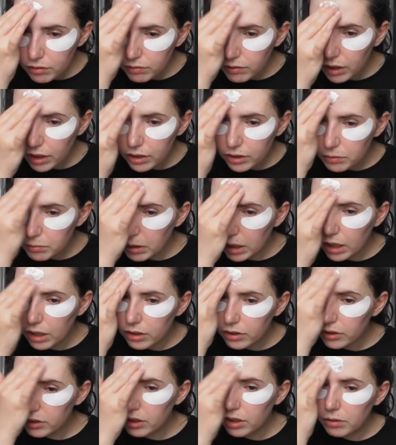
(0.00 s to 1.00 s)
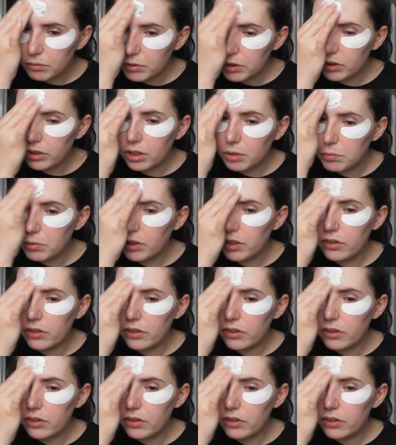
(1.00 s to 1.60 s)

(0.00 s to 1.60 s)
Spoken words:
face mask. I'm just going to put